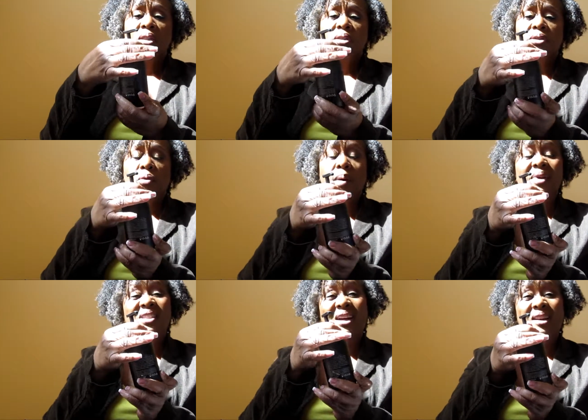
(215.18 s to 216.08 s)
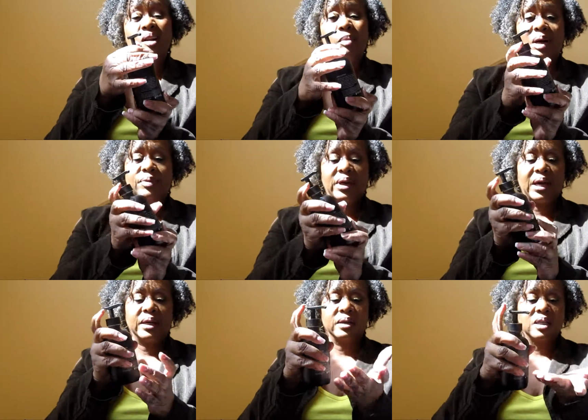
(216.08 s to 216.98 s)
So I'm excited about
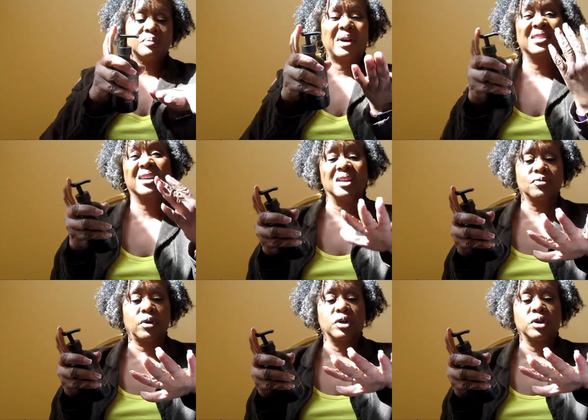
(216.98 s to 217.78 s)
that because my skin is very